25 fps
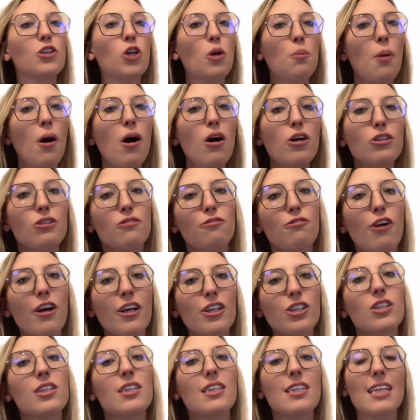So partial
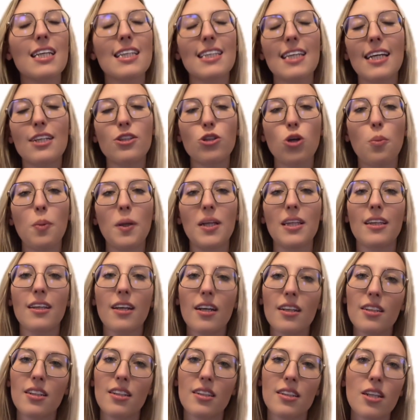fractions is a topic
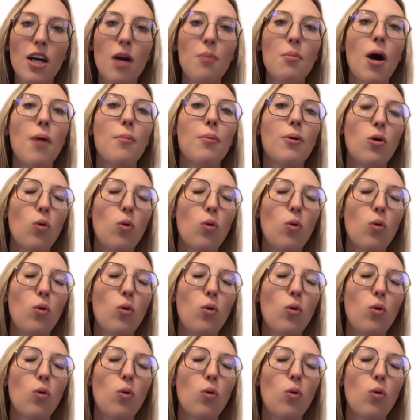that does come up